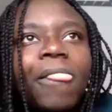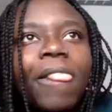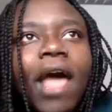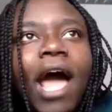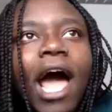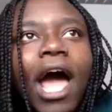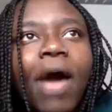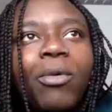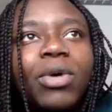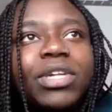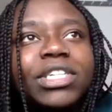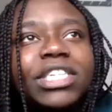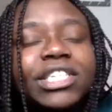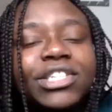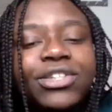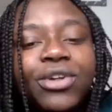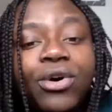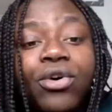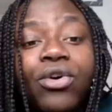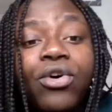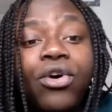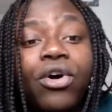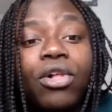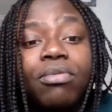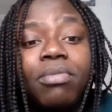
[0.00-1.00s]
I was in
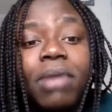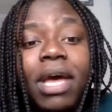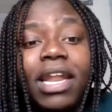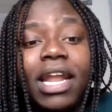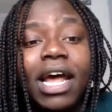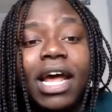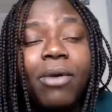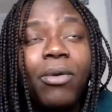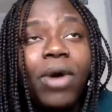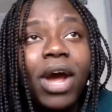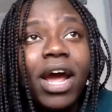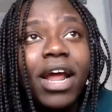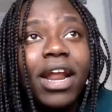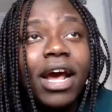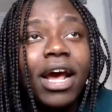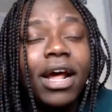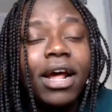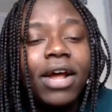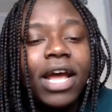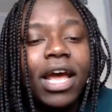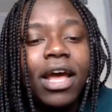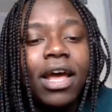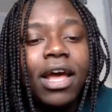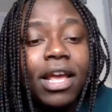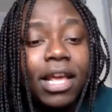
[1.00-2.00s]
Stockholm and I write
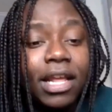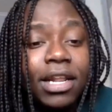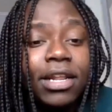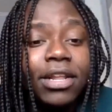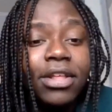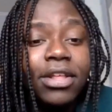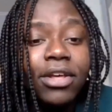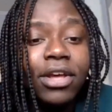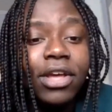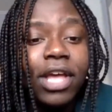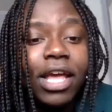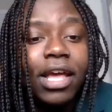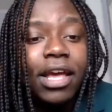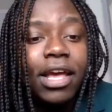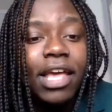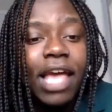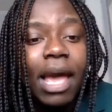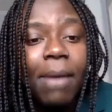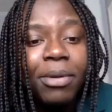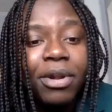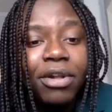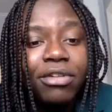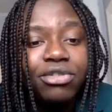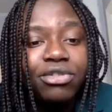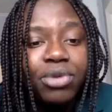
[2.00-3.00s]
in the
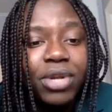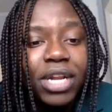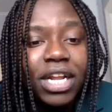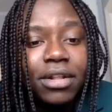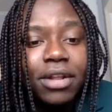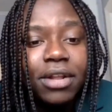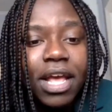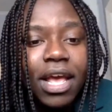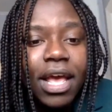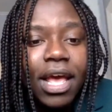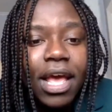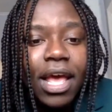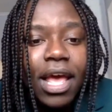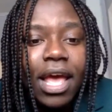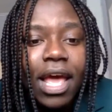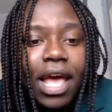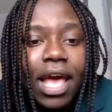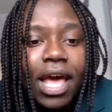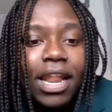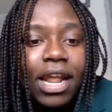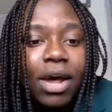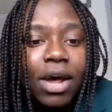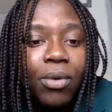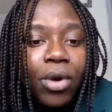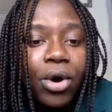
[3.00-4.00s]
capital Sweden,
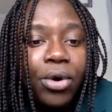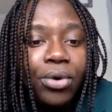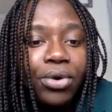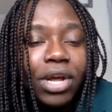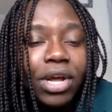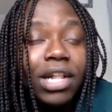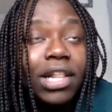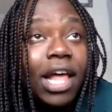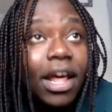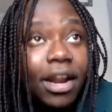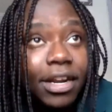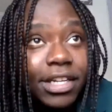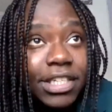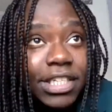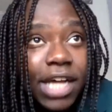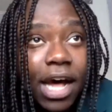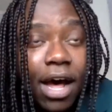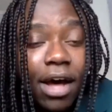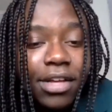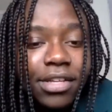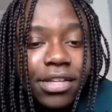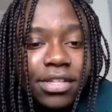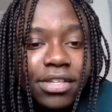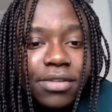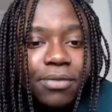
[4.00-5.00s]
and I wrote a lot of
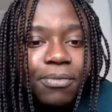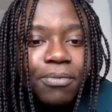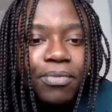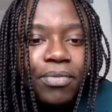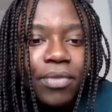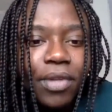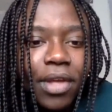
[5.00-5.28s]
songs.